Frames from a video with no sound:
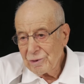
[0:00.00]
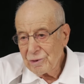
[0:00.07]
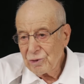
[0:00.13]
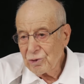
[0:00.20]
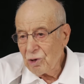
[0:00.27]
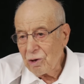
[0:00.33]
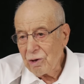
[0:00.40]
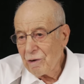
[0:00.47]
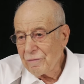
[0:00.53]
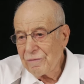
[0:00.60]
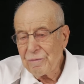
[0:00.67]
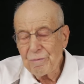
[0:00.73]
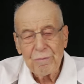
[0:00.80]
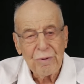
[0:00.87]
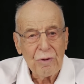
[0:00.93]
sort
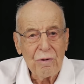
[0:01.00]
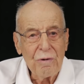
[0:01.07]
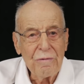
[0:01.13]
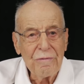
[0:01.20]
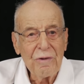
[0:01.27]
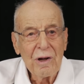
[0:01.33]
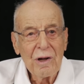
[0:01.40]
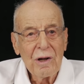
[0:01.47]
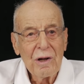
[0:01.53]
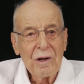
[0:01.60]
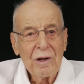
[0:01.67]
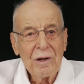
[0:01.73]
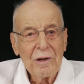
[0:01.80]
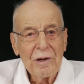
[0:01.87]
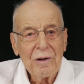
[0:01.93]
of prove,
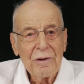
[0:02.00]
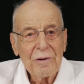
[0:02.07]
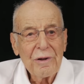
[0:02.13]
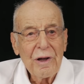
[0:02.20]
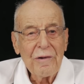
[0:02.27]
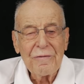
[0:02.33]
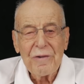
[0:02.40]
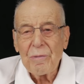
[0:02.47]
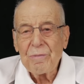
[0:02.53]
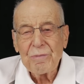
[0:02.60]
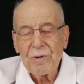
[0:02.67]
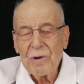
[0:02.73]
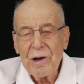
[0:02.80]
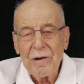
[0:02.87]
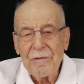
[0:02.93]
if a
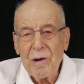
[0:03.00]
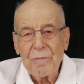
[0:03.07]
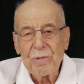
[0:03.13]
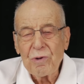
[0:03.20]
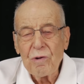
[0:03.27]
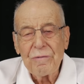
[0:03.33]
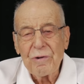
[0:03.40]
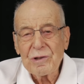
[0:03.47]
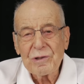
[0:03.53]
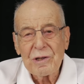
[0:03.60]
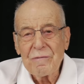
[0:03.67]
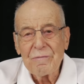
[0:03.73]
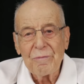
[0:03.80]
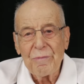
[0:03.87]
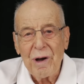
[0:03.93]
proof was
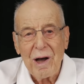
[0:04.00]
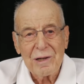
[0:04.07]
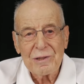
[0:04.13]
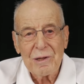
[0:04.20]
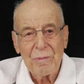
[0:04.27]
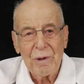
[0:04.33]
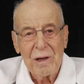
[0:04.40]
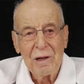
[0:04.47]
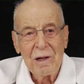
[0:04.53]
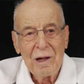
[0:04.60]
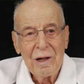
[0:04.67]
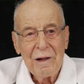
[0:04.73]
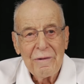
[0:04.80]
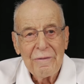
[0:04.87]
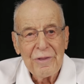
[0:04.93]
even possible,
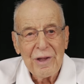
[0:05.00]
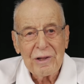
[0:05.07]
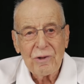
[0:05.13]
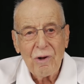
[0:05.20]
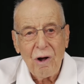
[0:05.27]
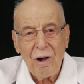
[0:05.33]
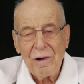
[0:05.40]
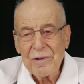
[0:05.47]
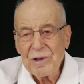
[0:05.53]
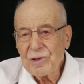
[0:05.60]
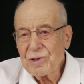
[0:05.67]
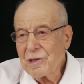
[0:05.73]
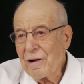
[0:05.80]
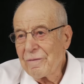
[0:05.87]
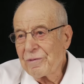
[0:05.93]
that all the
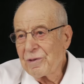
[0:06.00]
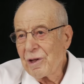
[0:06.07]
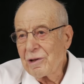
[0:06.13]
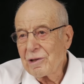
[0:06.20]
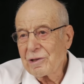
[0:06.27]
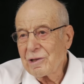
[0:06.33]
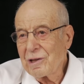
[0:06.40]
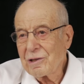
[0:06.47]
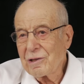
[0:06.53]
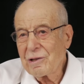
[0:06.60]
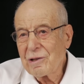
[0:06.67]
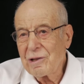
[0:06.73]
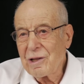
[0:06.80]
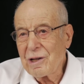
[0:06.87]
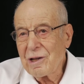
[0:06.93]
stuff that
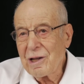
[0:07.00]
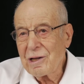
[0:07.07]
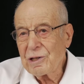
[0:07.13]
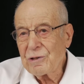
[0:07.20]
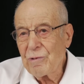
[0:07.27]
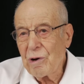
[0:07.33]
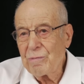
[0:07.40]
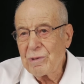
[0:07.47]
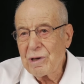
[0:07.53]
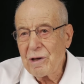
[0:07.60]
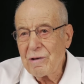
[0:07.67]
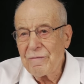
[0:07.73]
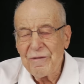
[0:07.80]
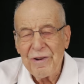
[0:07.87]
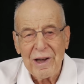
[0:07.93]
the kids were
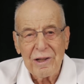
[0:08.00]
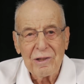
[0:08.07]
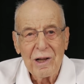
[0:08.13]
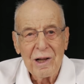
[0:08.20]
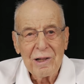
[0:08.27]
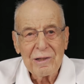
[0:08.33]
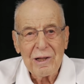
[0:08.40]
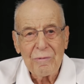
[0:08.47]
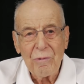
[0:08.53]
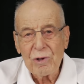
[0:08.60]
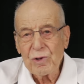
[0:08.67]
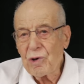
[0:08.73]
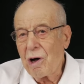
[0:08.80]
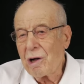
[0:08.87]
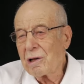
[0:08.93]
being fed, that
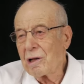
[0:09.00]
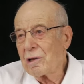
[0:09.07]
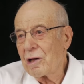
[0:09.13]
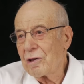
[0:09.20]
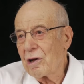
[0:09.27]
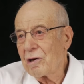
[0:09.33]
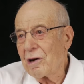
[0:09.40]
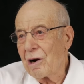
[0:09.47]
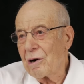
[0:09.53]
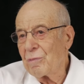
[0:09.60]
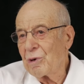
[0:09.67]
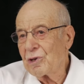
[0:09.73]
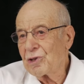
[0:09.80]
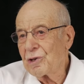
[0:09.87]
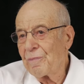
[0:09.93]
was all a lot of
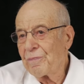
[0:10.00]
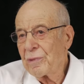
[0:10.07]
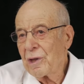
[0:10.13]
garbage.